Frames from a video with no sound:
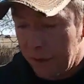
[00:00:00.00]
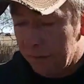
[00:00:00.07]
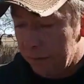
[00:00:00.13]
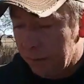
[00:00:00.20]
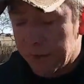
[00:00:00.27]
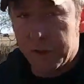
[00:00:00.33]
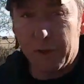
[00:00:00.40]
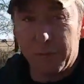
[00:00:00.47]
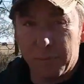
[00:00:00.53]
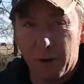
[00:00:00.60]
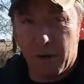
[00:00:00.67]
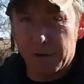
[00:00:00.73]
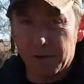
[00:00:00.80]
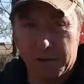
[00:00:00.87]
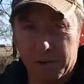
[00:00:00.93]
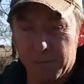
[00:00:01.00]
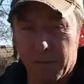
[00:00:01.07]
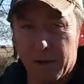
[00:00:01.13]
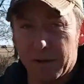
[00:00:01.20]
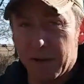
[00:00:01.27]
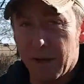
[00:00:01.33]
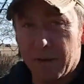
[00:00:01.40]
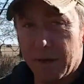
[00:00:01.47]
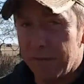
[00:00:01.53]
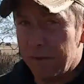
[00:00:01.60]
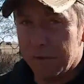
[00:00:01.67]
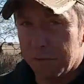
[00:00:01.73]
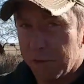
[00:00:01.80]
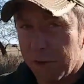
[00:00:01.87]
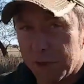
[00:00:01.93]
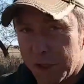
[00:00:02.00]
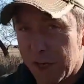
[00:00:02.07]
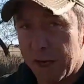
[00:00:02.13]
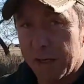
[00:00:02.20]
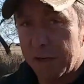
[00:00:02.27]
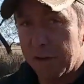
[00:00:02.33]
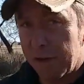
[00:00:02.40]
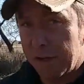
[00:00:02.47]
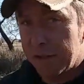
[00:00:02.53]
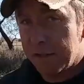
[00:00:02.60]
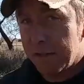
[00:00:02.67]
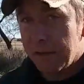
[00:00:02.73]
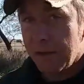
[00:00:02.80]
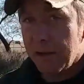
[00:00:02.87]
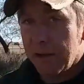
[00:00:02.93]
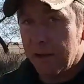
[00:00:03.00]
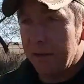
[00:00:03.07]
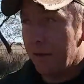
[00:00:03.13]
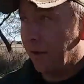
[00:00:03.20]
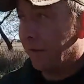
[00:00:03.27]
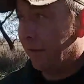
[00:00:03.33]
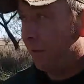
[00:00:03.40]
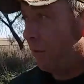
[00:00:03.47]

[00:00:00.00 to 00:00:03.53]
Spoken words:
machine parts or something like that, and they have these giant crates. They're giving them